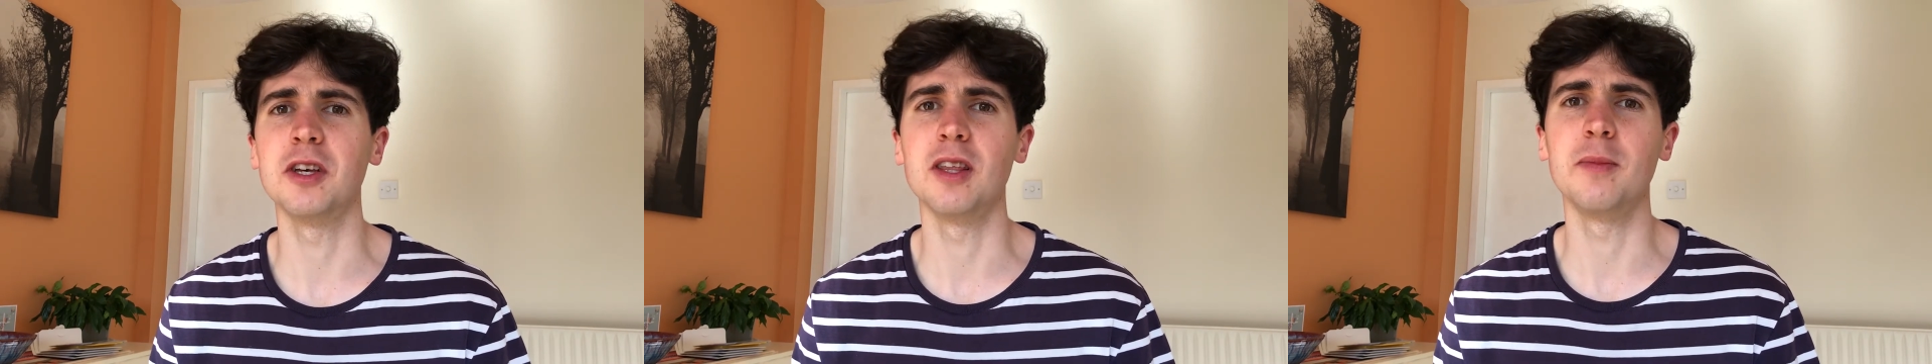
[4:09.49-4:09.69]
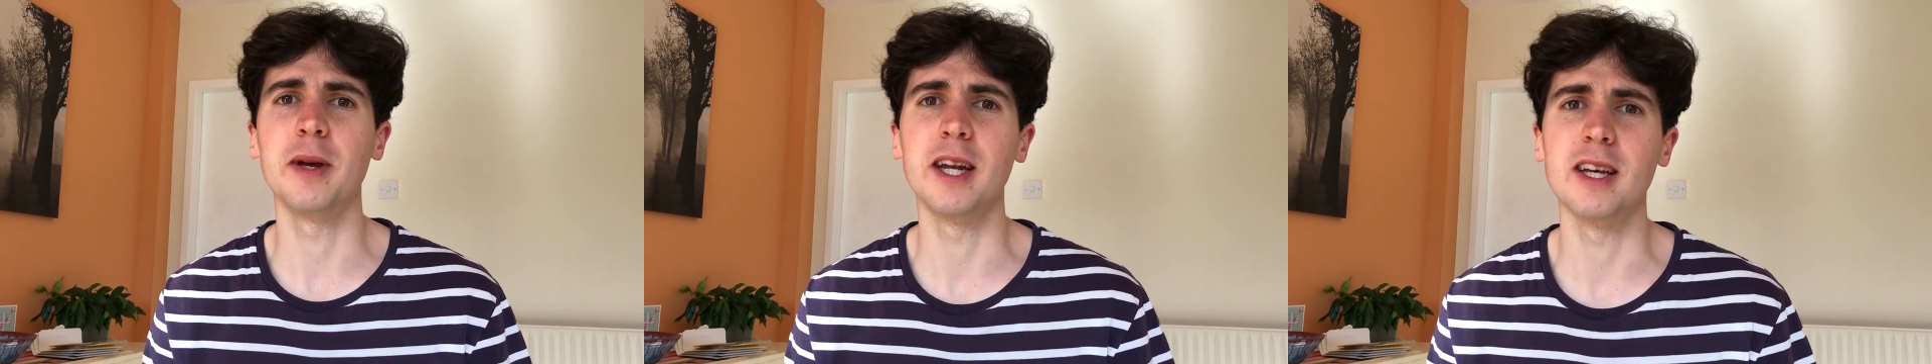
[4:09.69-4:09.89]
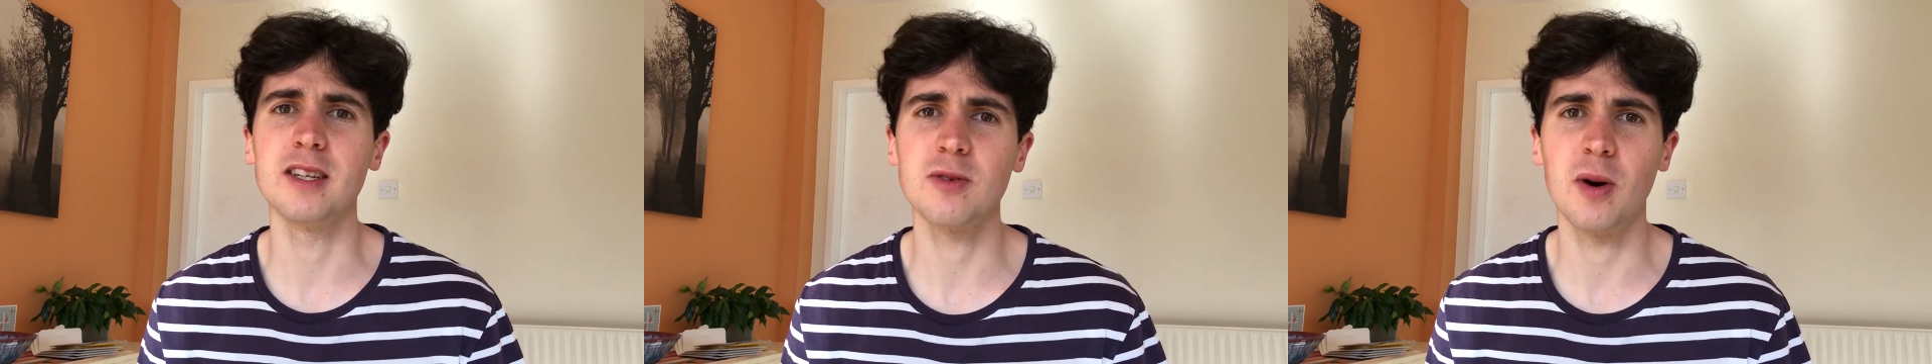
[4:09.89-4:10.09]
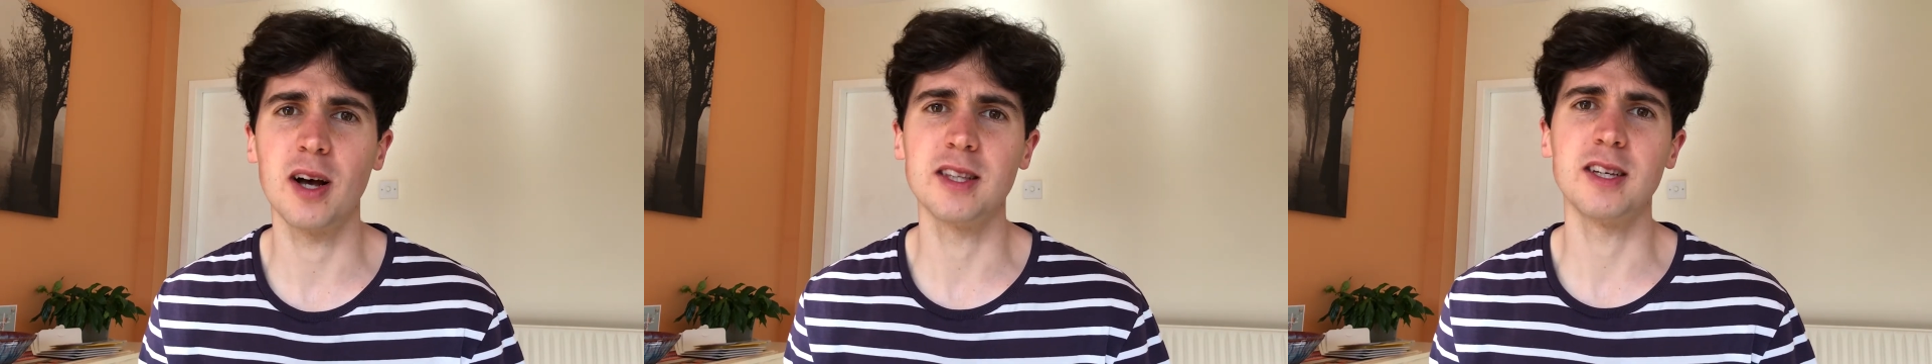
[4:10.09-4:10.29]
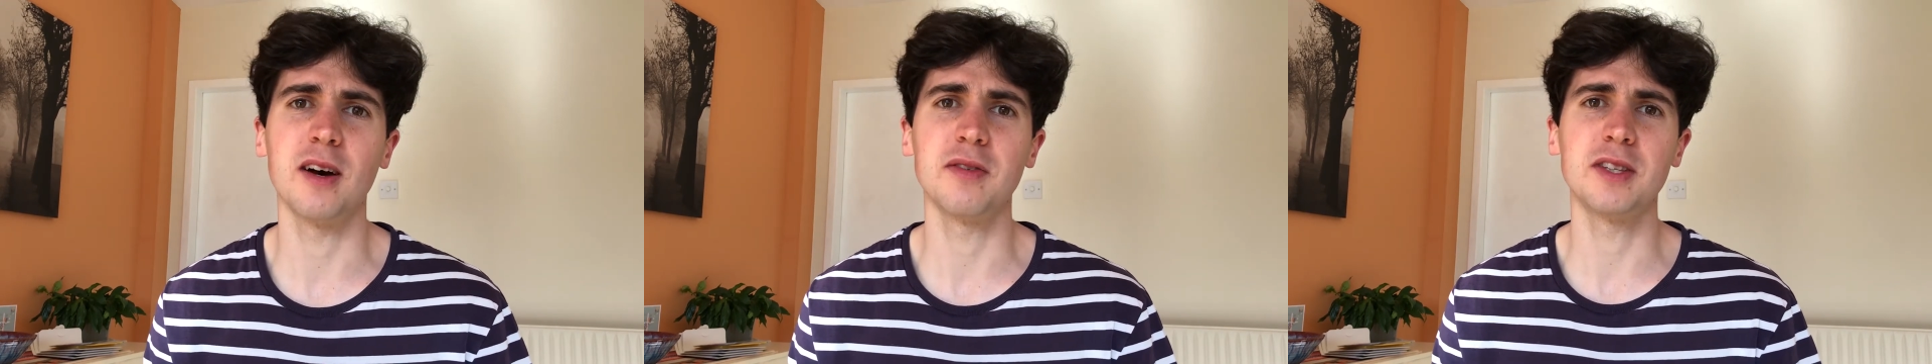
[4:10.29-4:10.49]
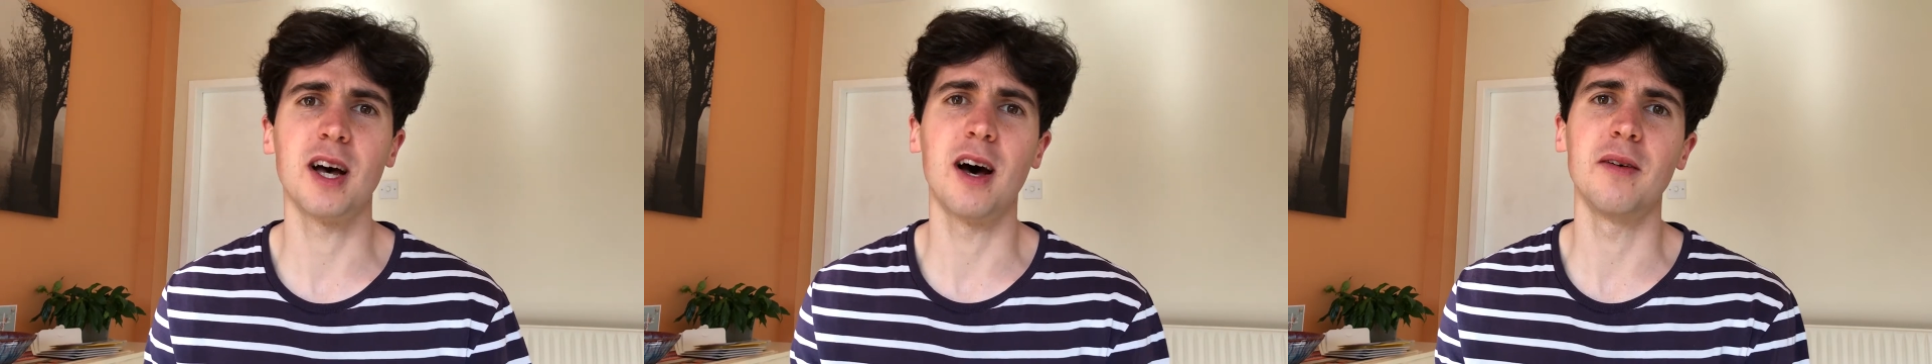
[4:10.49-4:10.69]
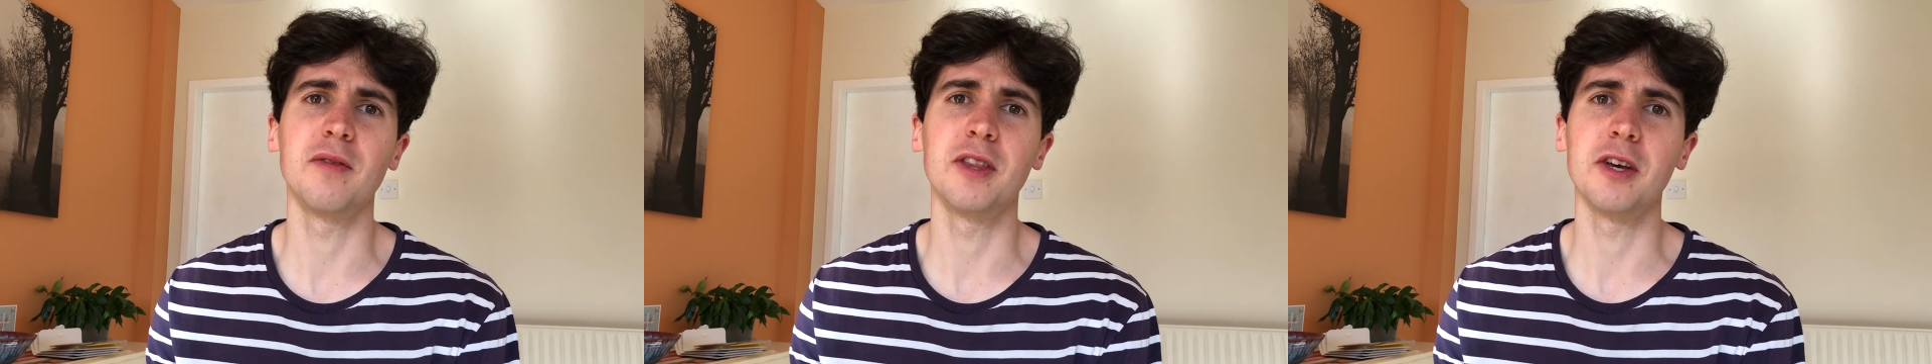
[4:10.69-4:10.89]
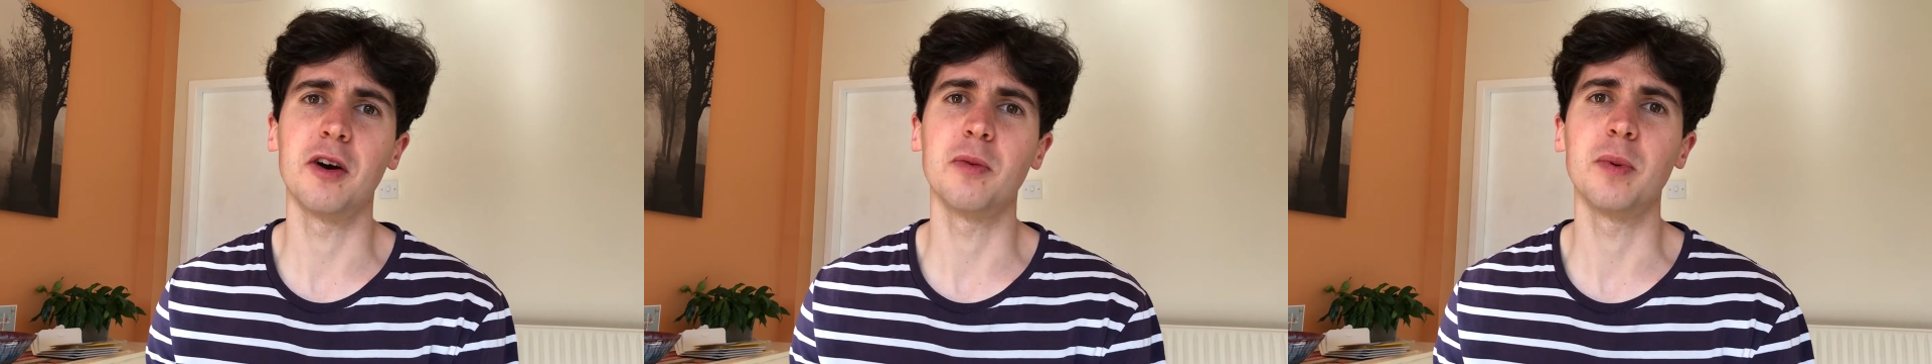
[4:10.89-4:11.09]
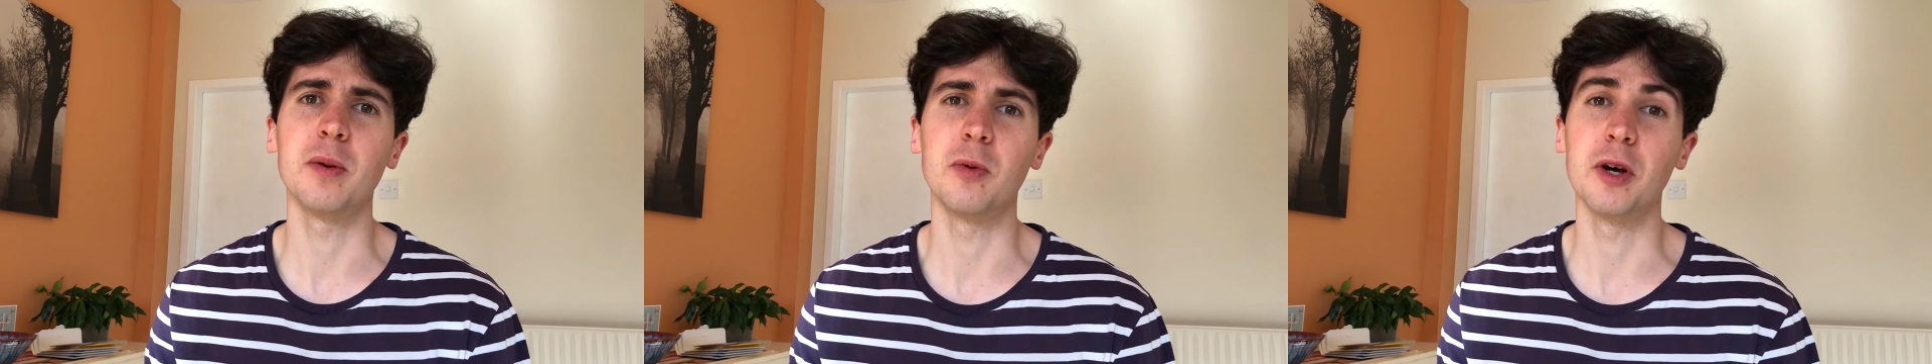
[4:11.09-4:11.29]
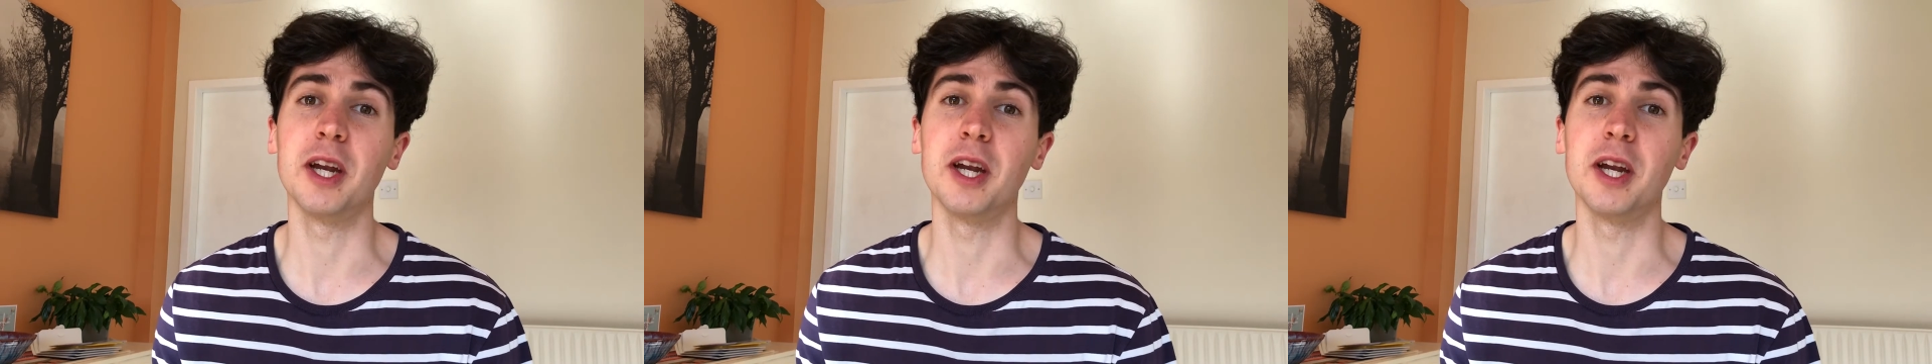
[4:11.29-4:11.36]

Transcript: at the minute it's quite a tough time for the young people,